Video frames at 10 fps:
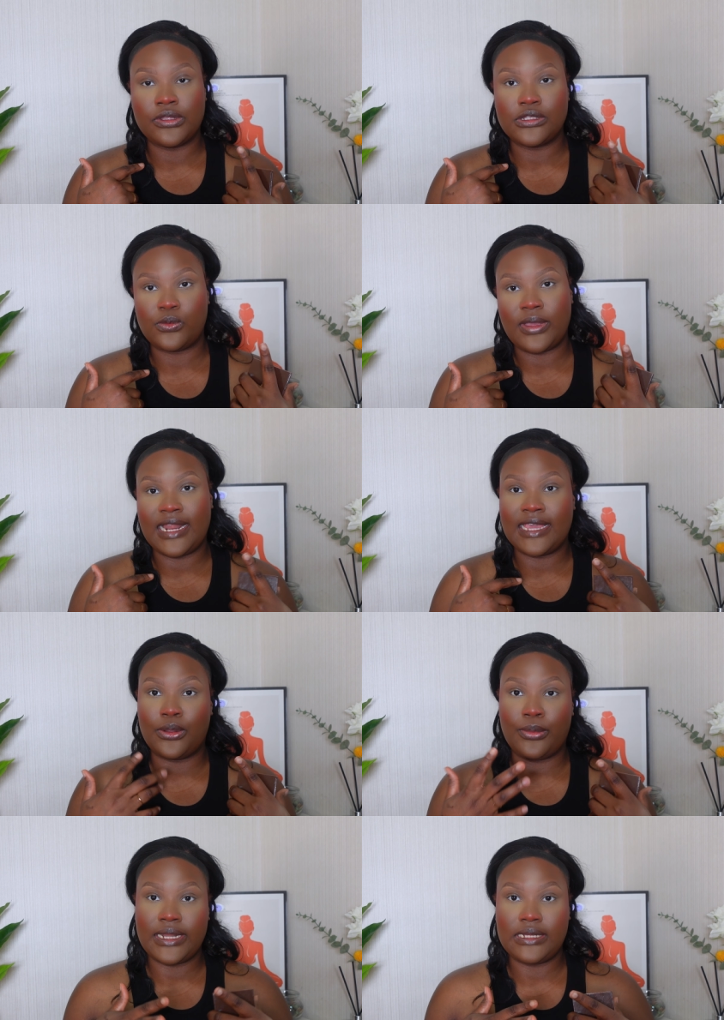want to wear like
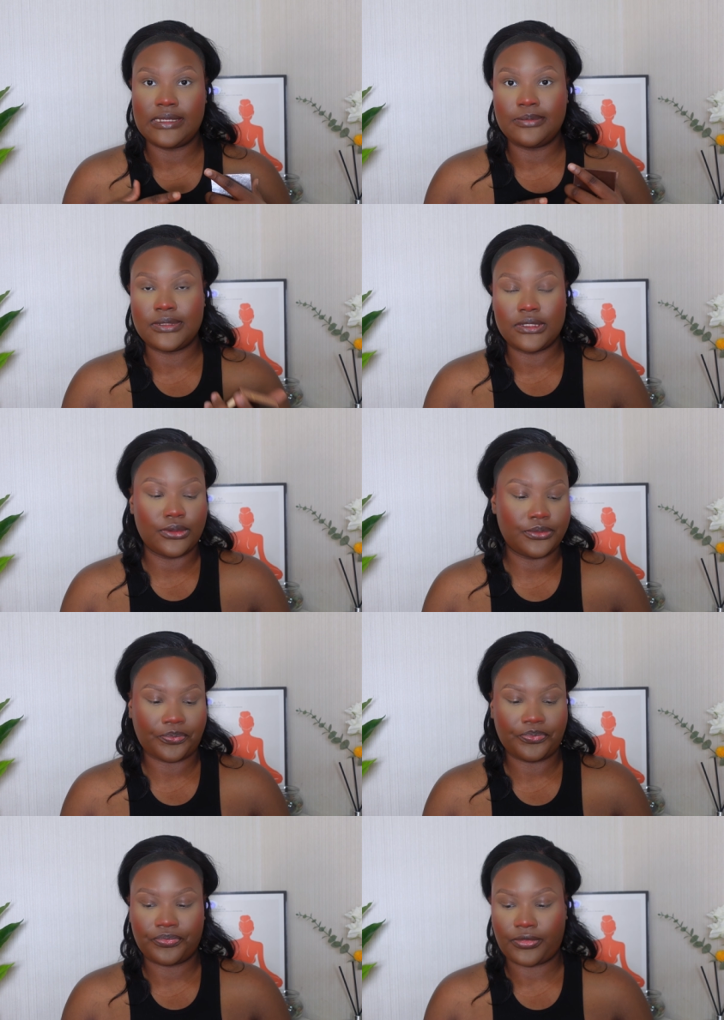a red lip. So
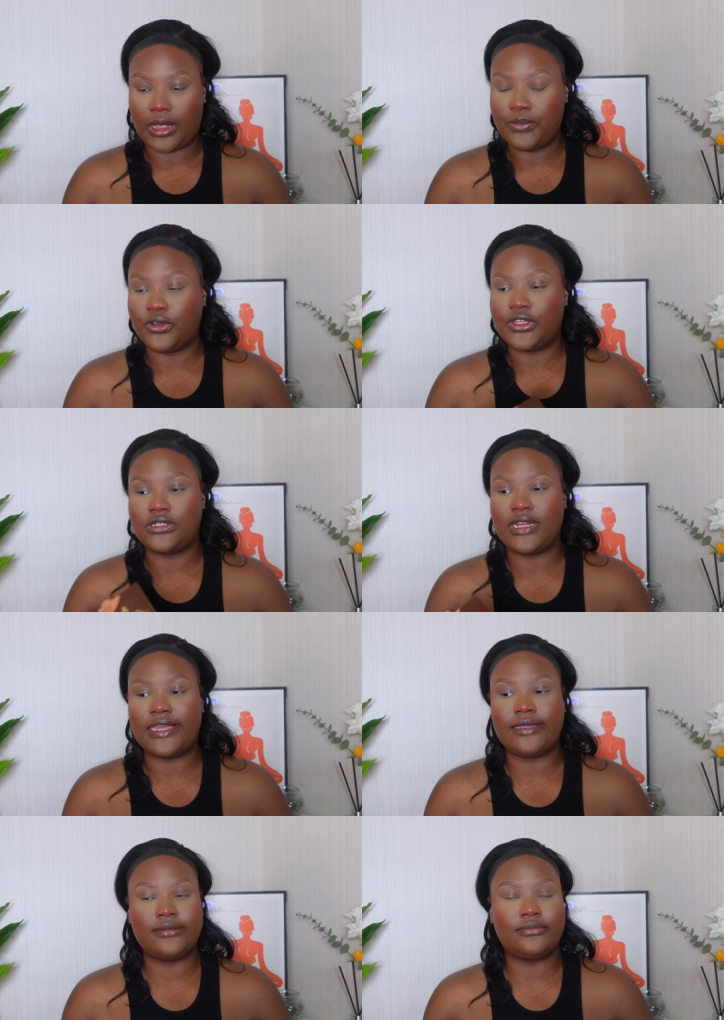I'm not going to,
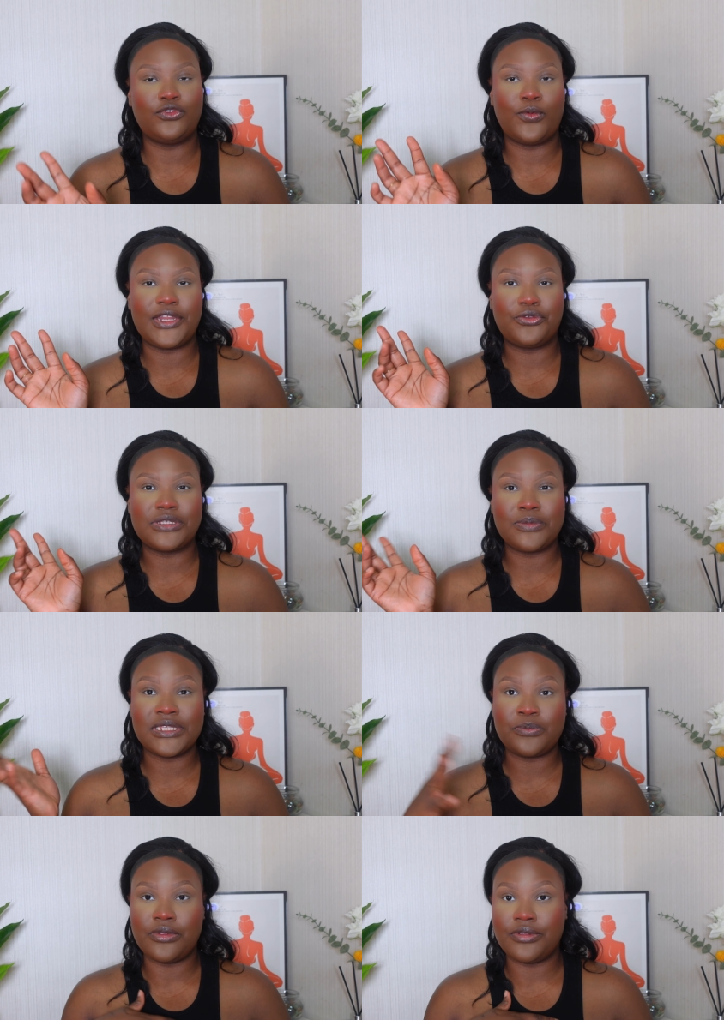like, you know, when the
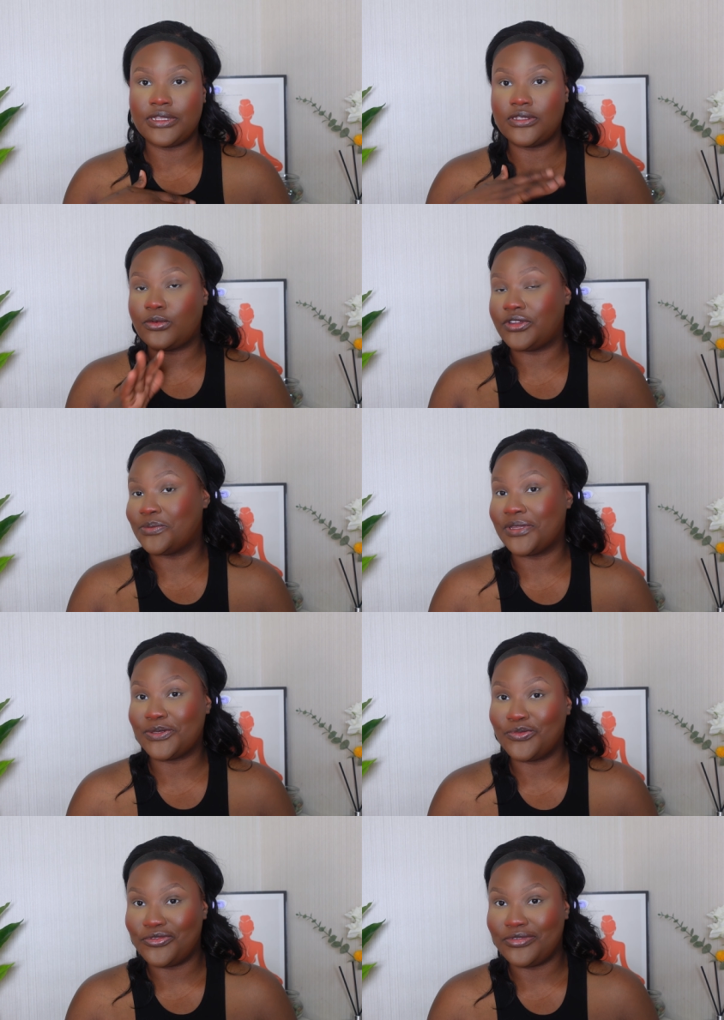Christmas spirit,
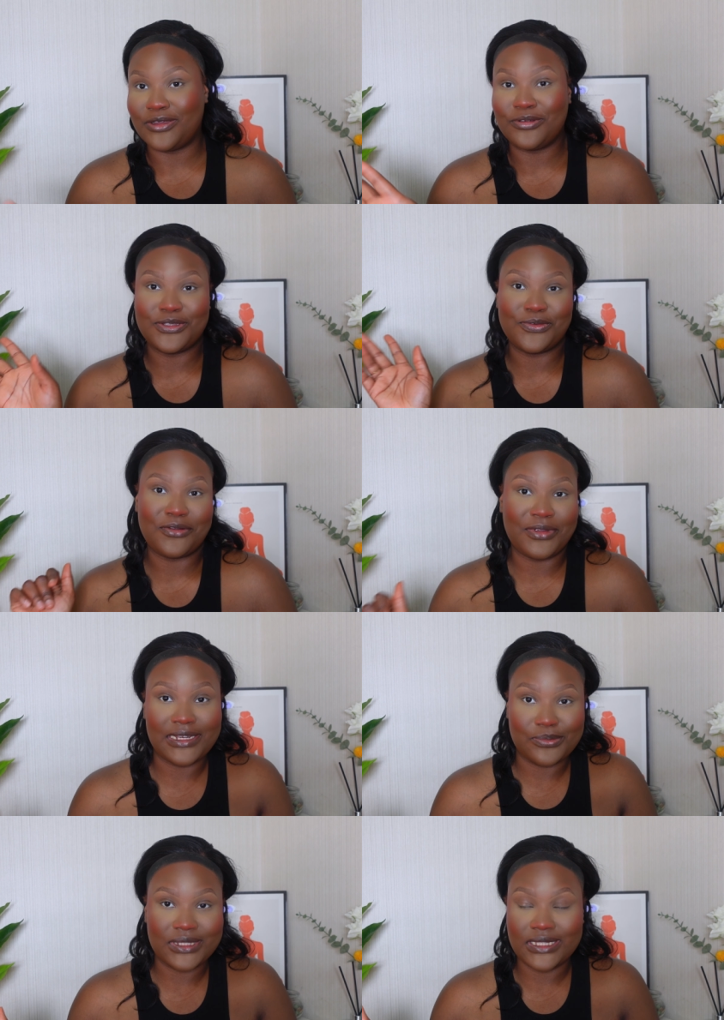Christmas mood, I want to wear red
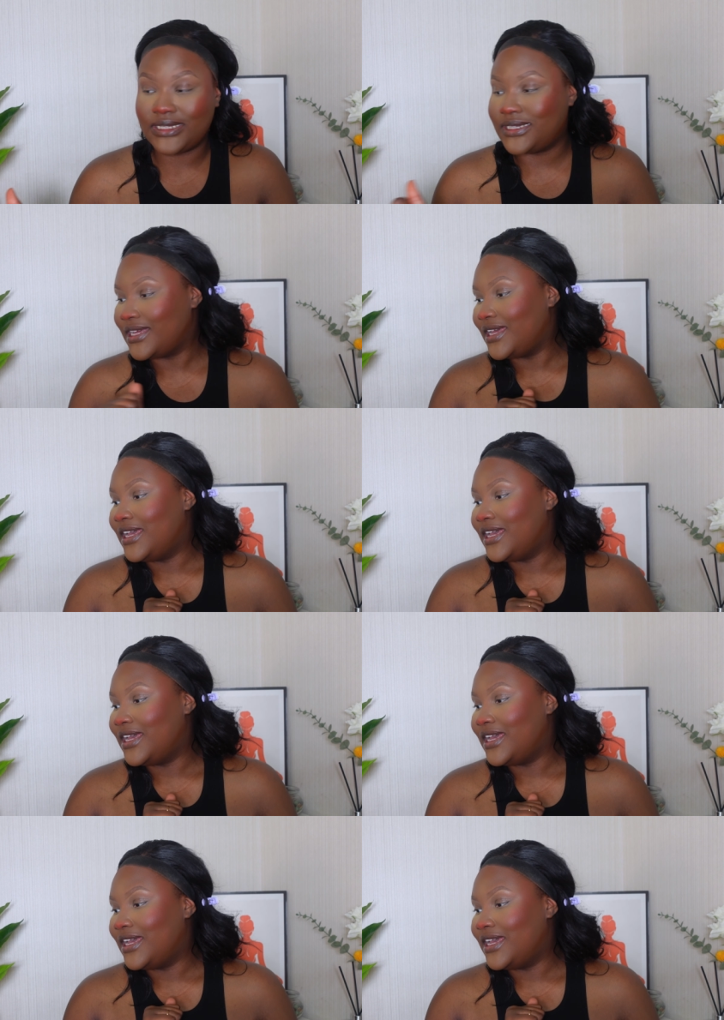lipstick.